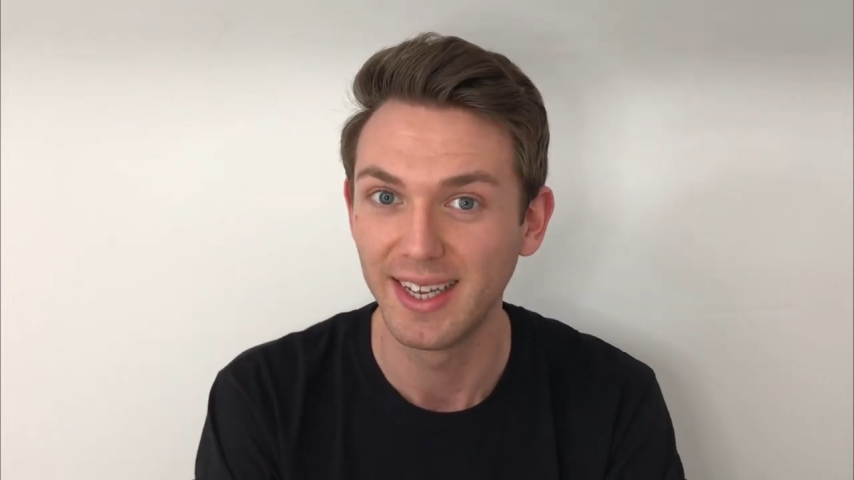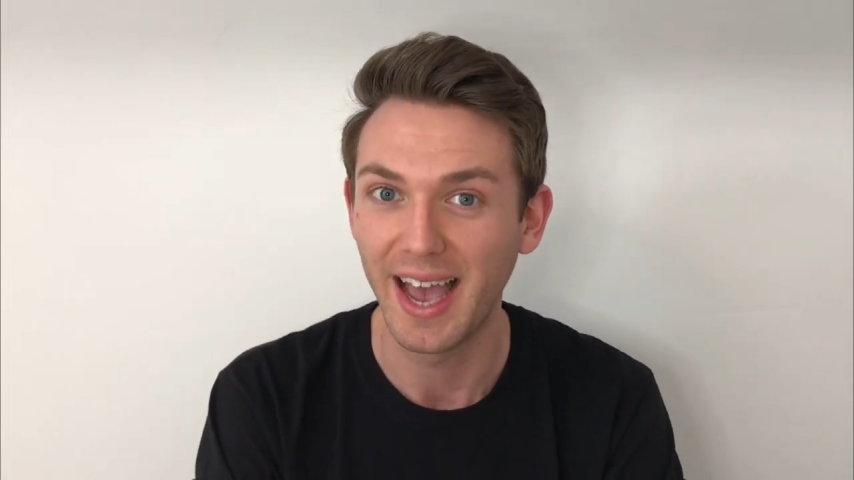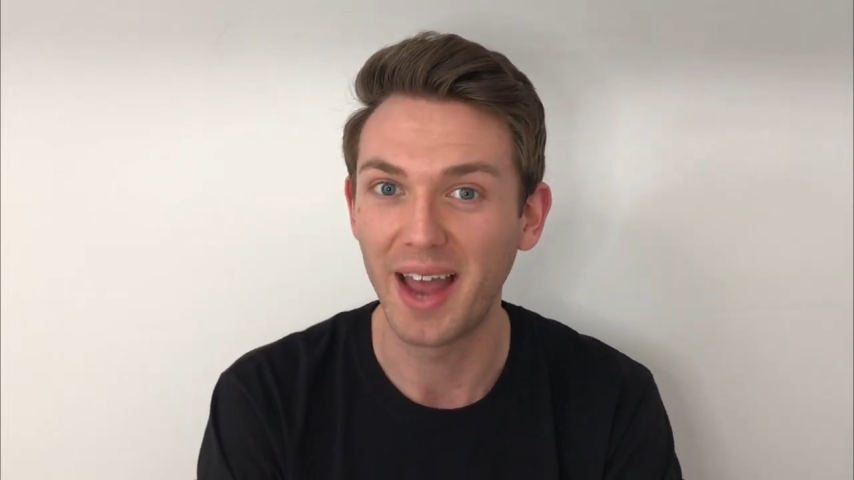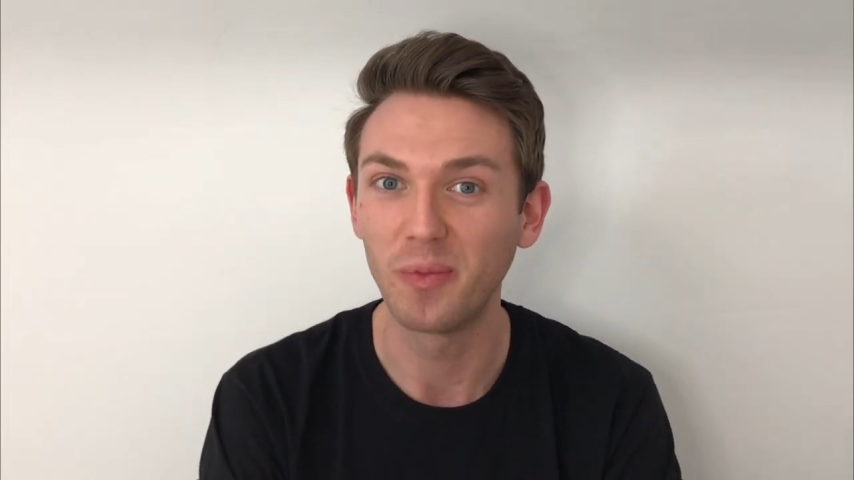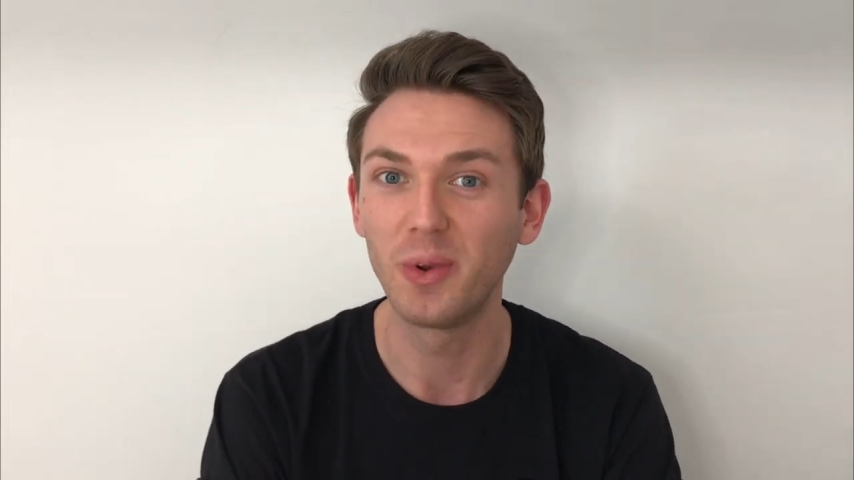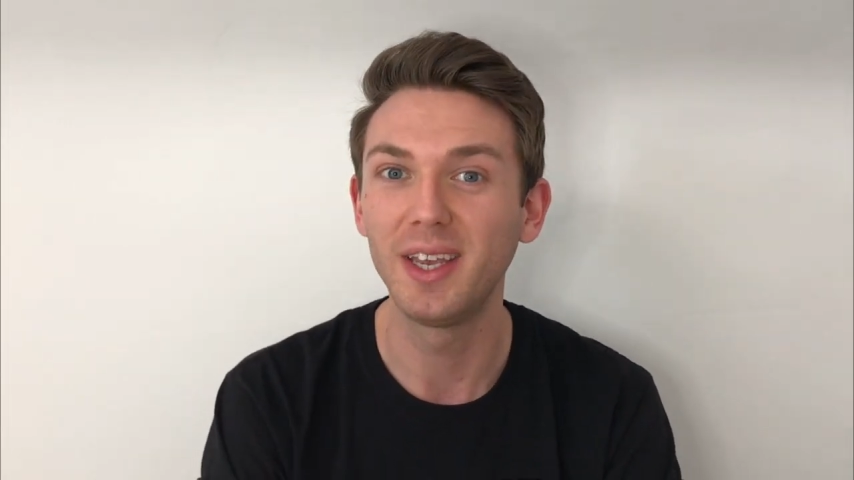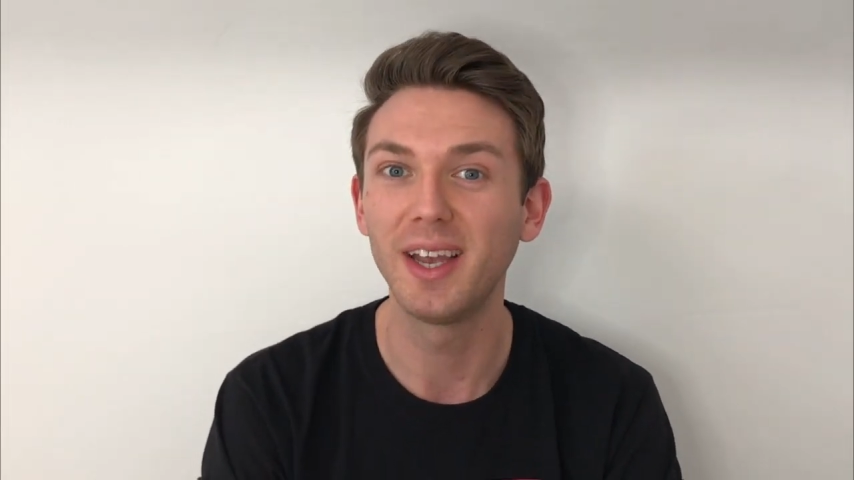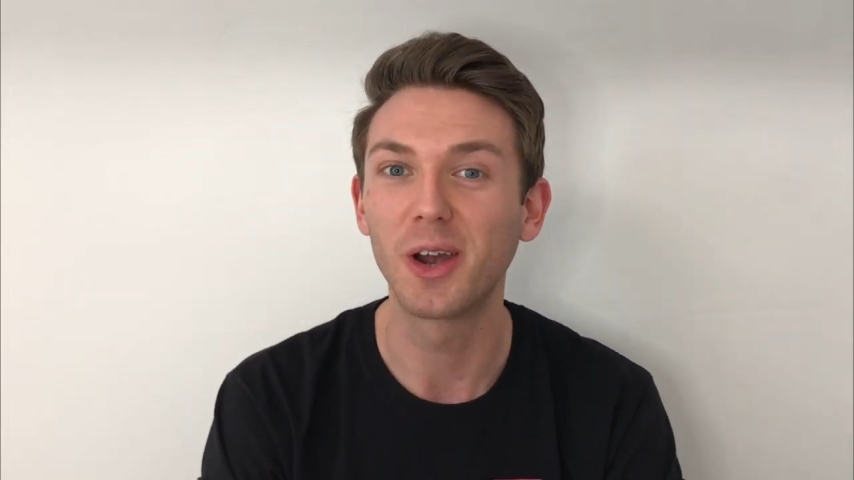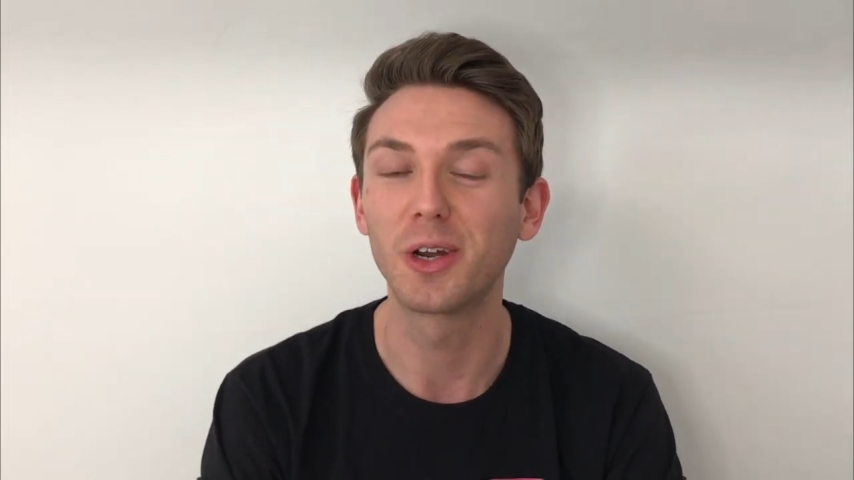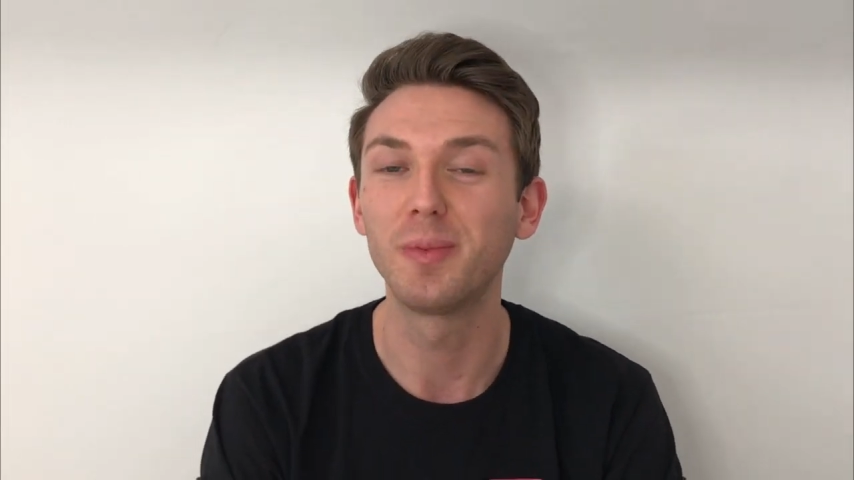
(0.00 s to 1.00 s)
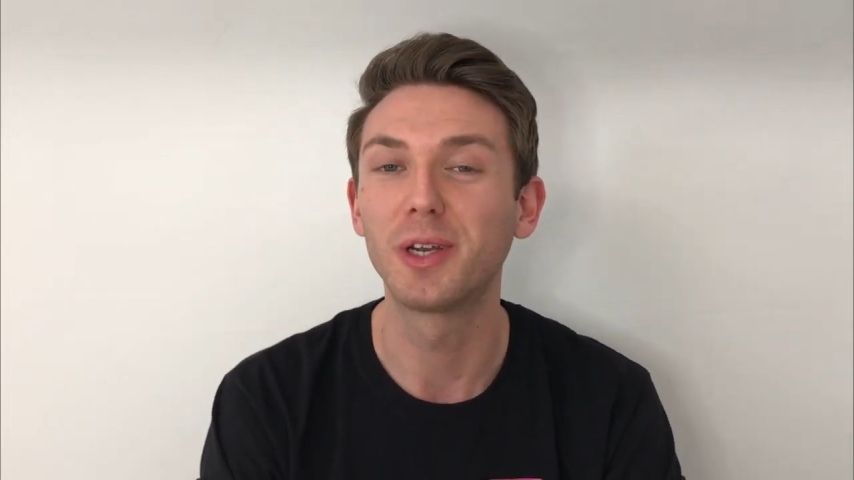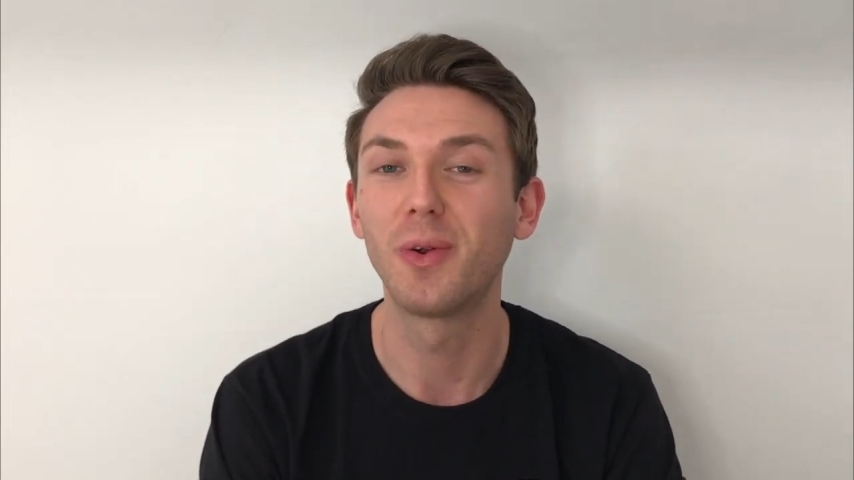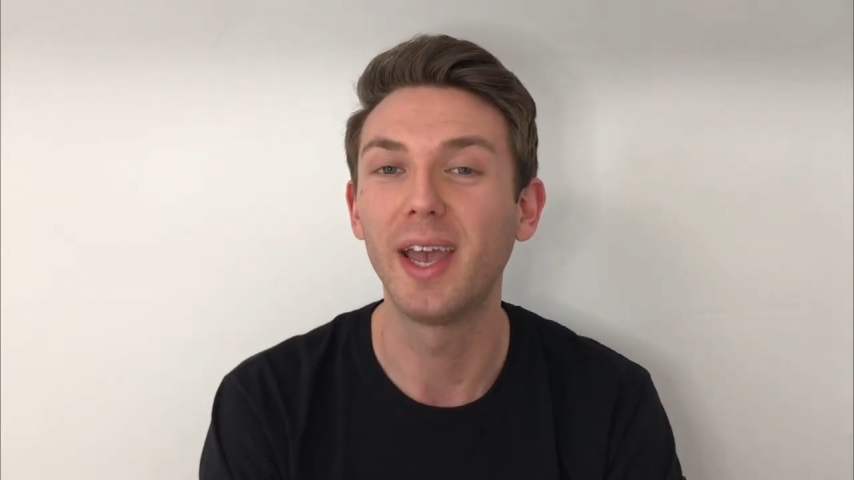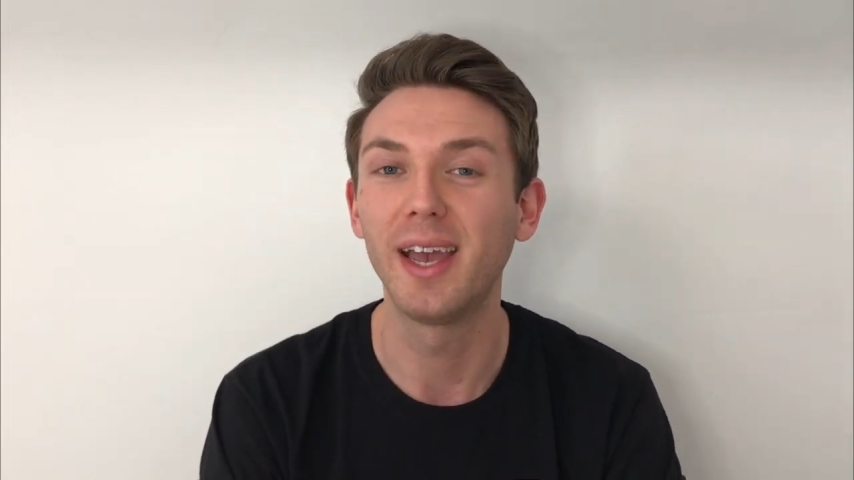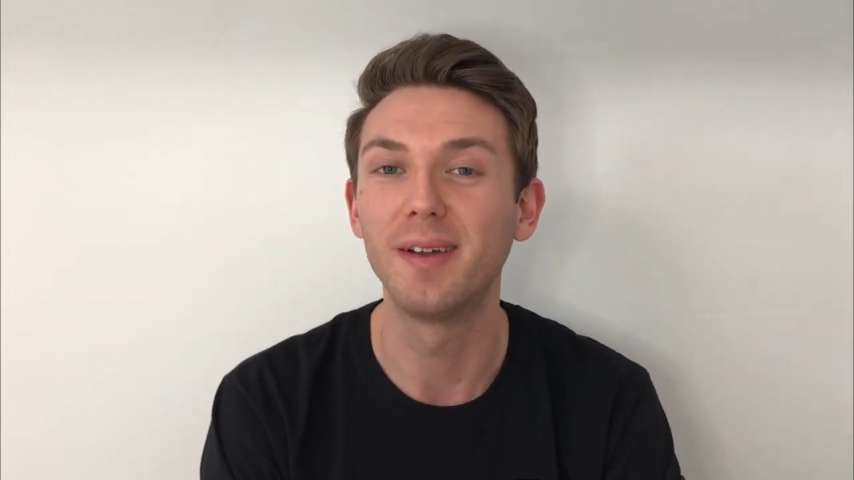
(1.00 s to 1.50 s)
and we are going to be
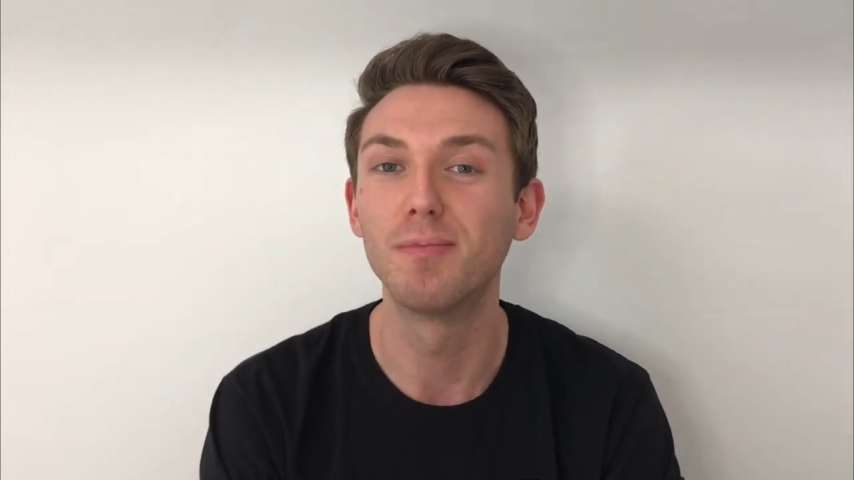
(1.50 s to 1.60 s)
creating